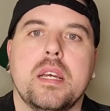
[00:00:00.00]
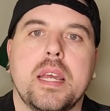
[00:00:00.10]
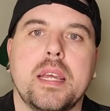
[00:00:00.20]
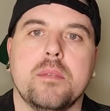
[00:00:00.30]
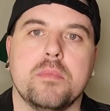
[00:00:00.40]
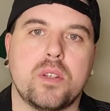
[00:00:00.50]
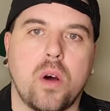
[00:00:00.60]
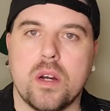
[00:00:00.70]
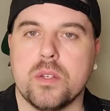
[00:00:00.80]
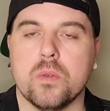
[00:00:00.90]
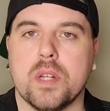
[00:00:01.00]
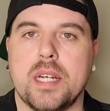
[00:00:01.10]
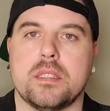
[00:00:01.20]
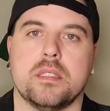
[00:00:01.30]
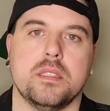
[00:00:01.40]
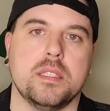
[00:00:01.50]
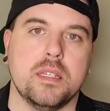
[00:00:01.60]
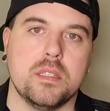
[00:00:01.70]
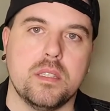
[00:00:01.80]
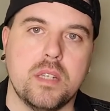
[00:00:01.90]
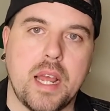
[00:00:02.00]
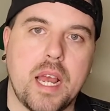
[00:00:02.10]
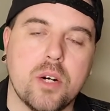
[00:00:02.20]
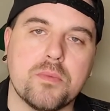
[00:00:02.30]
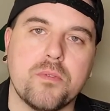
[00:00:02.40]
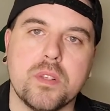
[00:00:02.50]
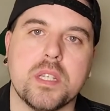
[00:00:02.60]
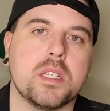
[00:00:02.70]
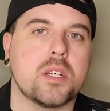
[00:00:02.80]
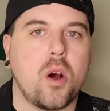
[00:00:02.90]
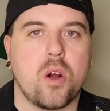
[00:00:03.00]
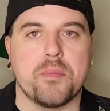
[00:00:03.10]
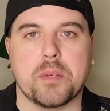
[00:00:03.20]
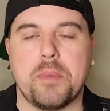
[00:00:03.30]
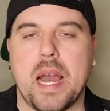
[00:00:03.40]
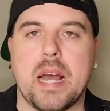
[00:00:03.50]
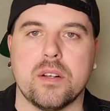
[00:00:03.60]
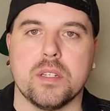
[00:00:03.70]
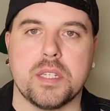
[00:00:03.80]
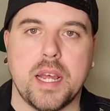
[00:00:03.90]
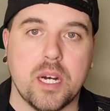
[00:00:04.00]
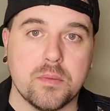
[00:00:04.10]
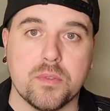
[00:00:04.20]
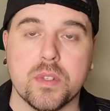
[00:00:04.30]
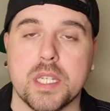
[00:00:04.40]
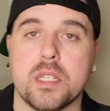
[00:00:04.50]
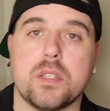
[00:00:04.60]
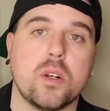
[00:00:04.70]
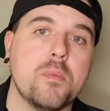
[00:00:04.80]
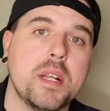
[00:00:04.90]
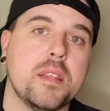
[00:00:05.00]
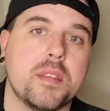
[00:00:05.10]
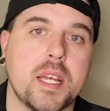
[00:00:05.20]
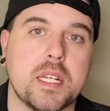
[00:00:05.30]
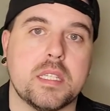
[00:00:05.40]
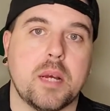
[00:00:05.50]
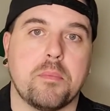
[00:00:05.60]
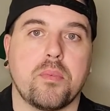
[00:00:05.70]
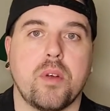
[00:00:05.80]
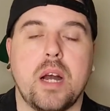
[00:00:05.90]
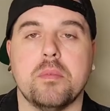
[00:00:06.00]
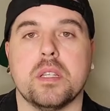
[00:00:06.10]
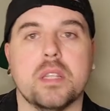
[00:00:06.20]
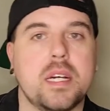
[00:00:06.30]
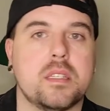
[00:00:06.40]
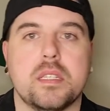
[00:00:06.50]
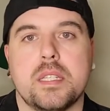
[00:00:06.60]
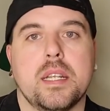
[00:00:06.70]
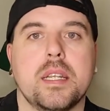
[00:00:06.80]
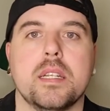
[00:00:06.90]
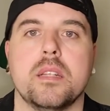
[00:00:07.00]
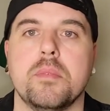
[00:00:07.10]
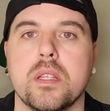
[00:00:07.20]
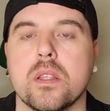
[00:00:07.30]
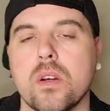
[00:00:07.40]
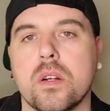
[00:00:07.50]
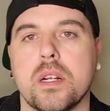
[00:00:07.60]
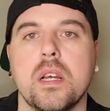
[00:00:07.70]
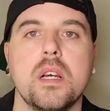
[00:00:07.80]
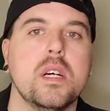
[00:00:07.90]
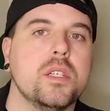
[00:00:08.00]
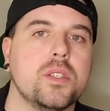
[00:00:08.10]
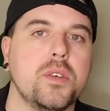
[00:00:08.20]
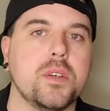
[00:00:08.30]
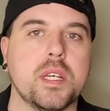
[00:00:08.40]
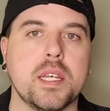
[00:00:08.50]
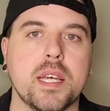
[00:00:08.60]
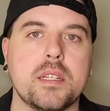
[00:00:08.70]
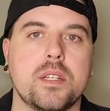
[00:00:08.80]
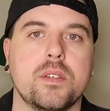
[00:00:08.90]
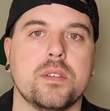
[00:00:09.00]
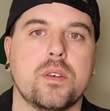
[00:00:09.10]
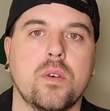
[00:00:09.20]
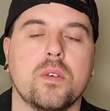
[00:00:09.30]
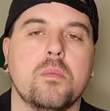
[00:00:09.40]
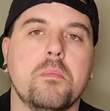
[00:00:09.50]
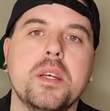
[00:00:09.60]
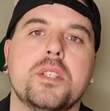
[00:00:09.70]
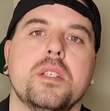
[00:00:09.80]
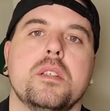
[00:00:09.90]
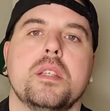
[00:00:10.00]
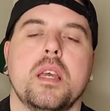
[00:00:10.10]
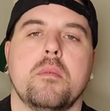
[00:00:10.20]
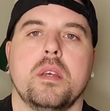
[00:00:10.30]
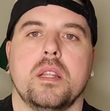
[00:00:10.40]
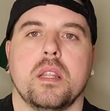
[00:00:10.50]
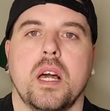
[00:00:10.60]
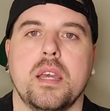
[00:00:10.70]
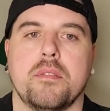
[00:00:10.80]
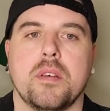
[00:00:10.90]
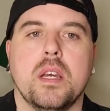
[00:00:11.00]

It taught you lessons. It helped release karmic patterns. It helped release so many things, that probably lessons that needed to be learned so you can get to your total mission statement in life.